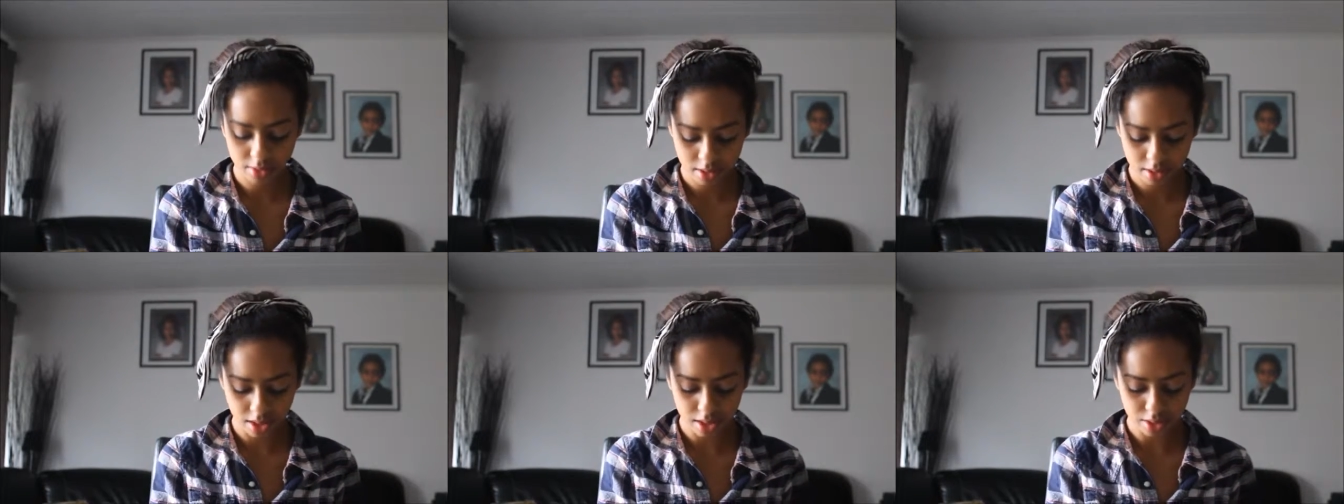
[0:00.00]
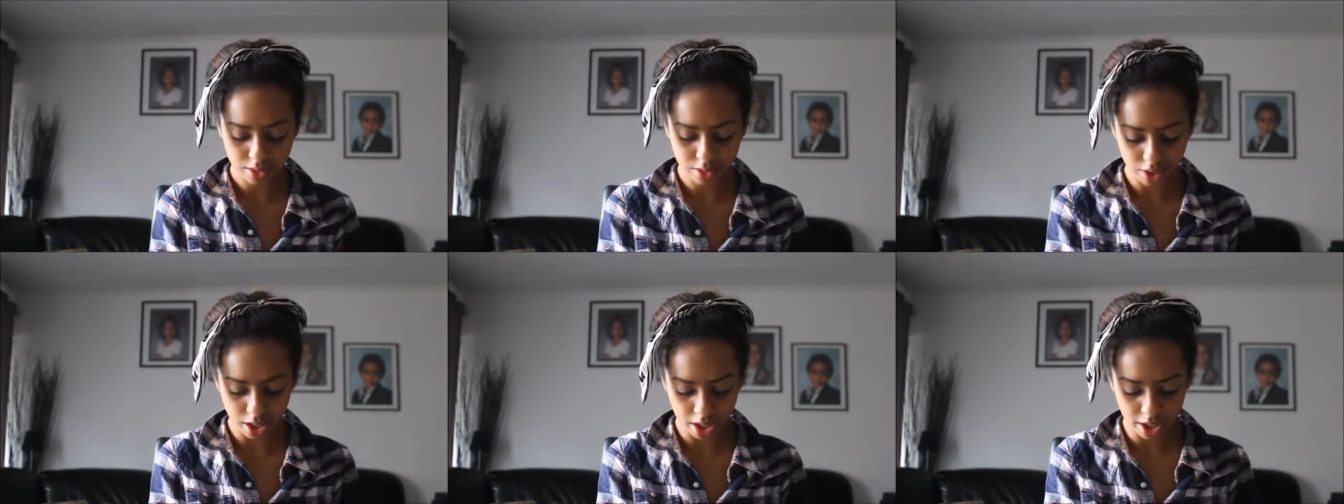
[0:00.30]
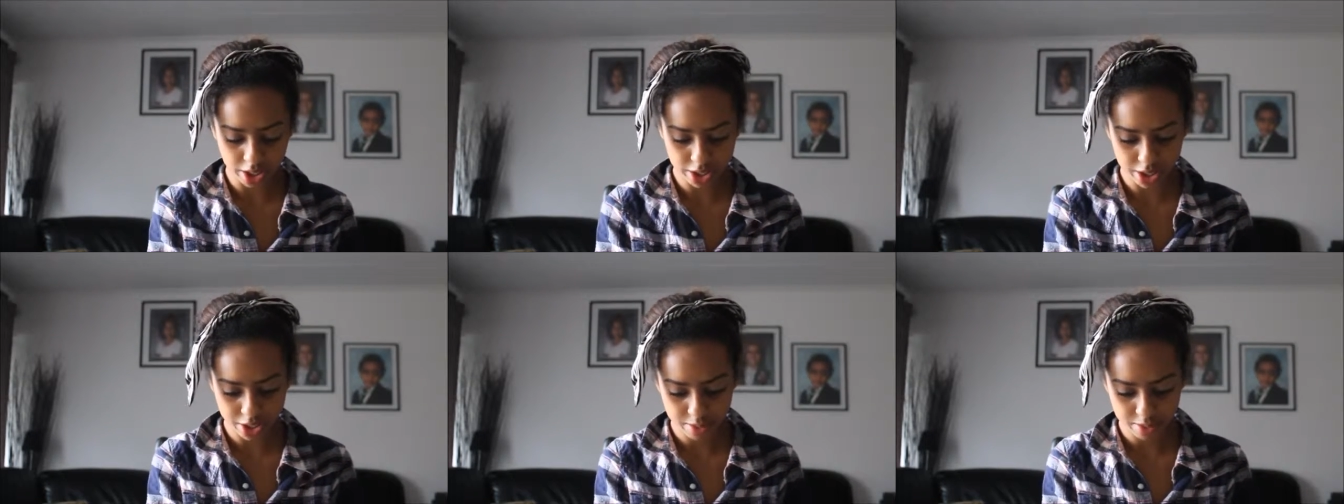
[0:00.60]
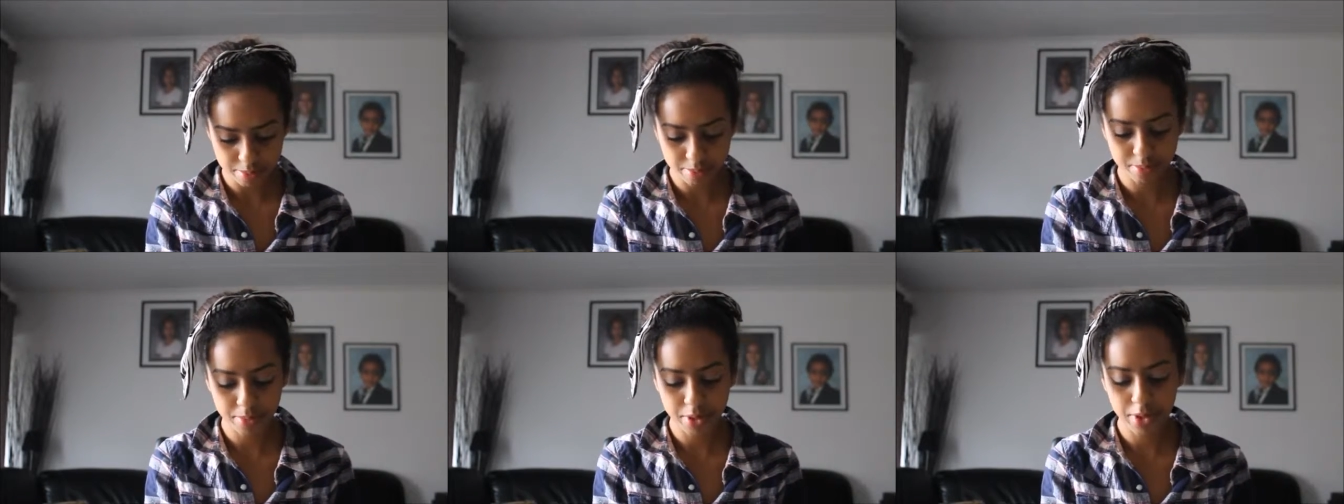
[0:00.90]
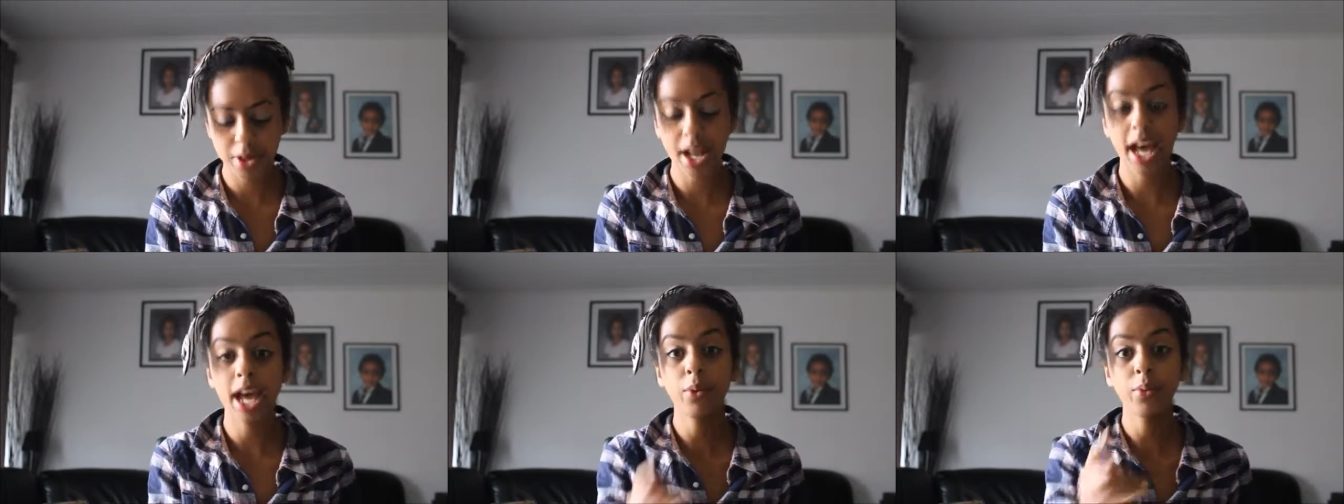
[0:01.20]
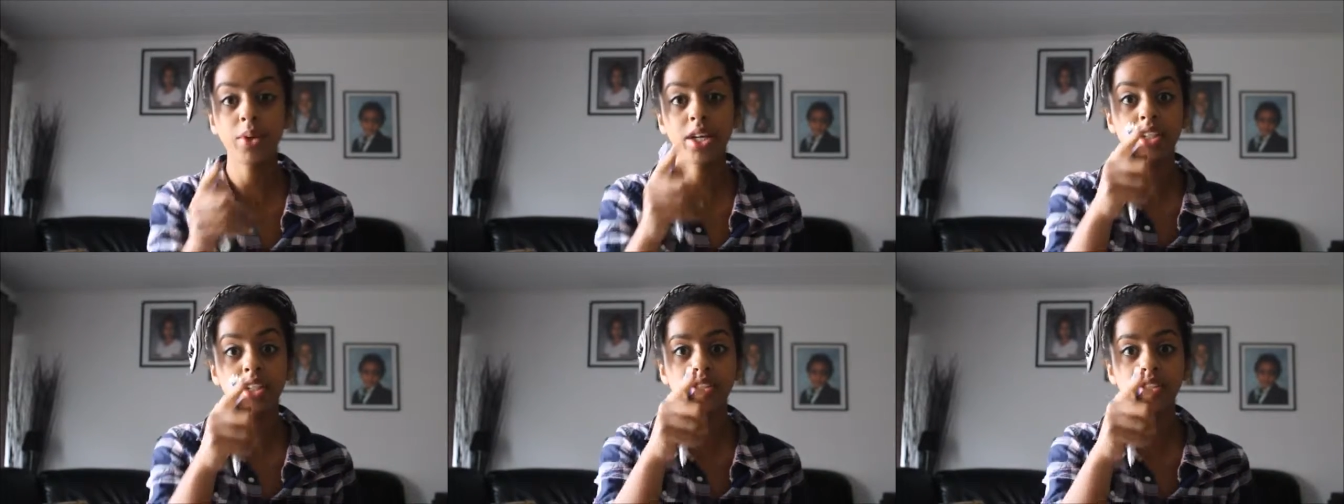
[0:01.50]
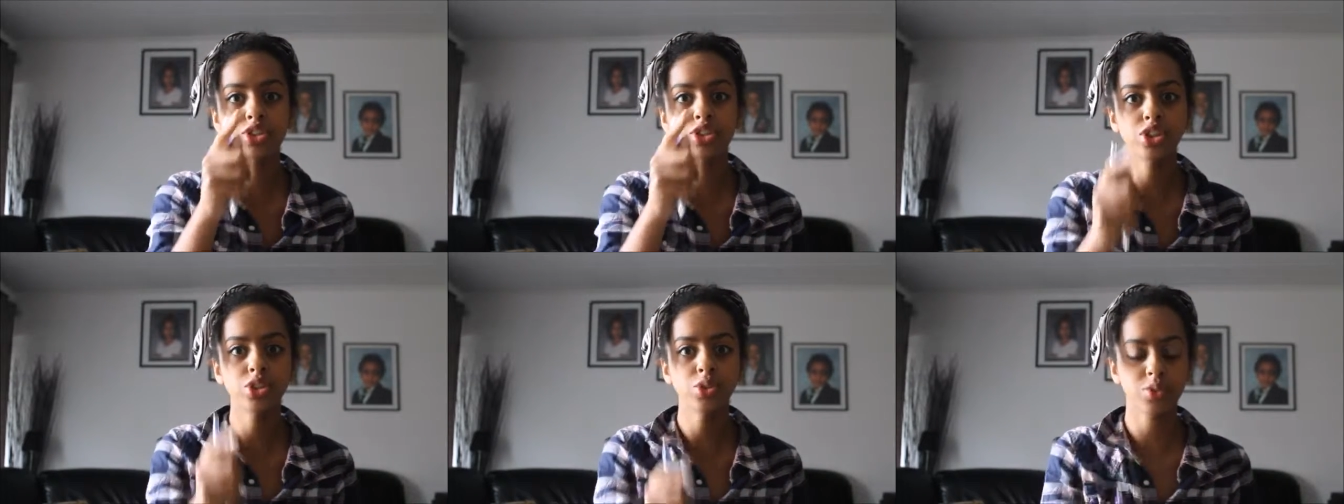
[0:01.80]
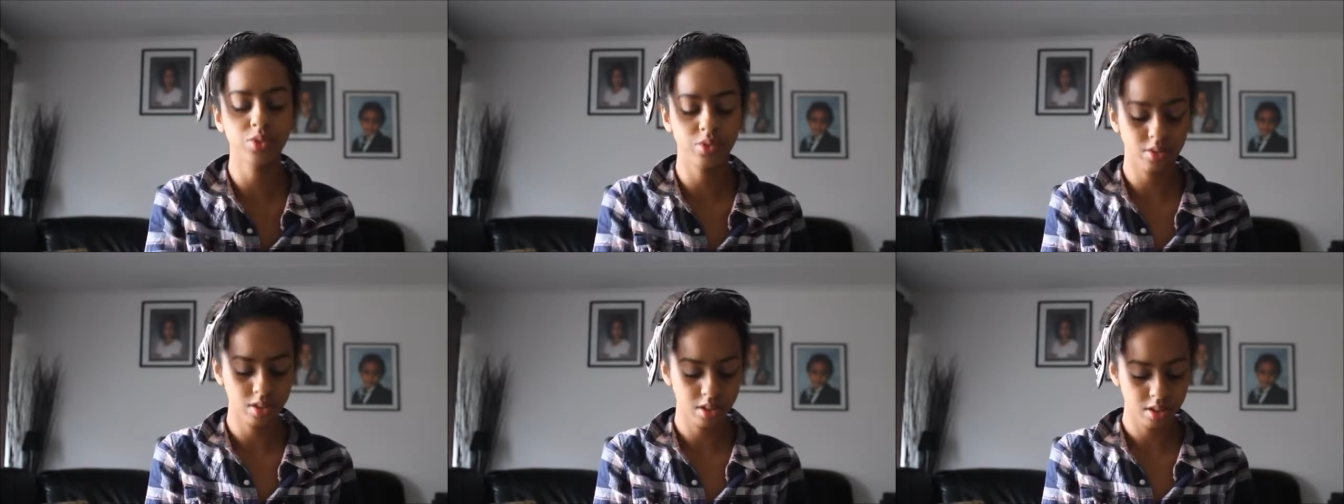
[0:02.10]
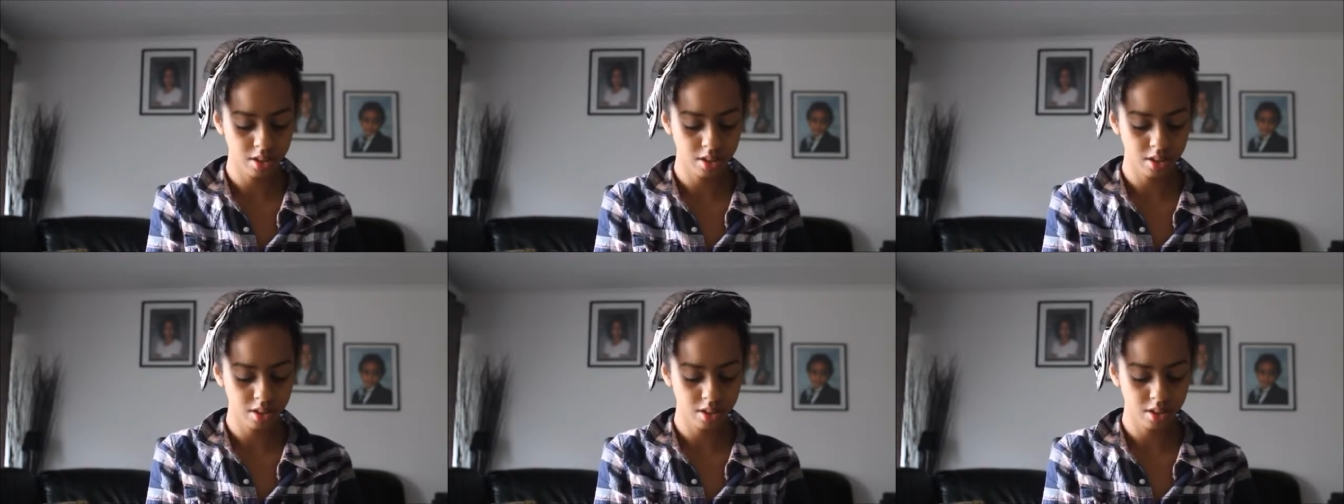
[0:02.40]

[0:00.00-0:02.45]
gone to college, but I will soon.